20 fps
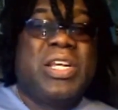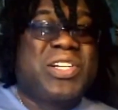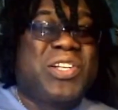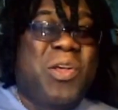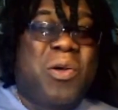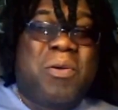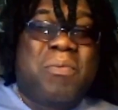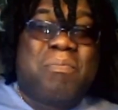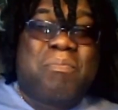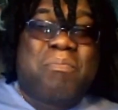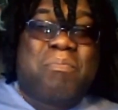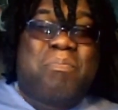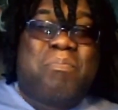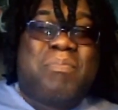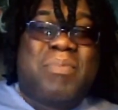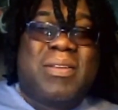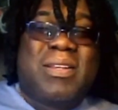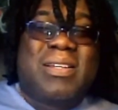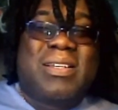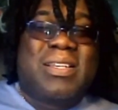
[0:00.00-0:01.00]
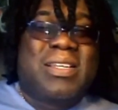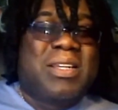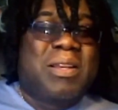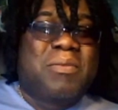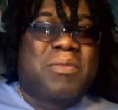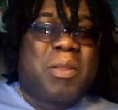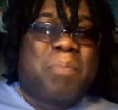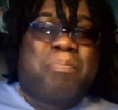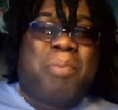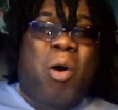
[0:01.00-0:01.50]
So,
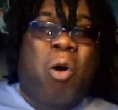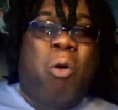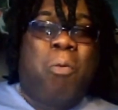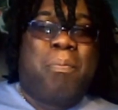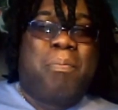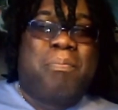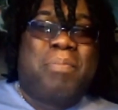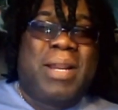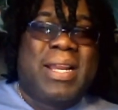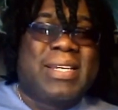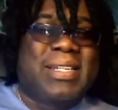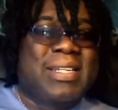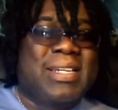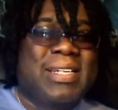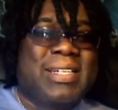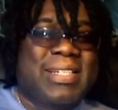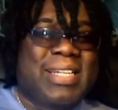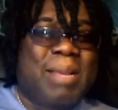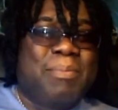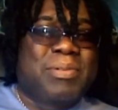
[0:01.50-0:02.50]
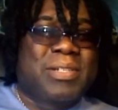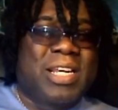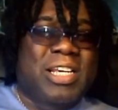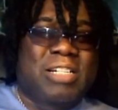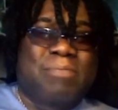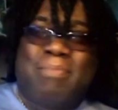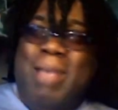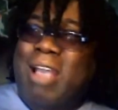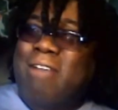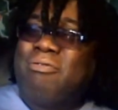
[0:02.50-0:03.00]
the Pope blessing
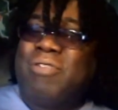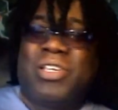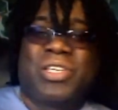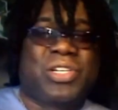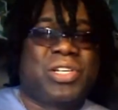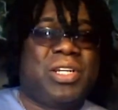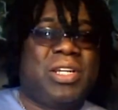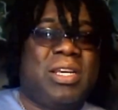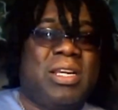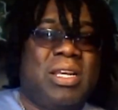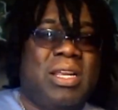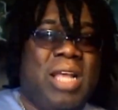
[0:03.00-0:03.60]
same-sex marriage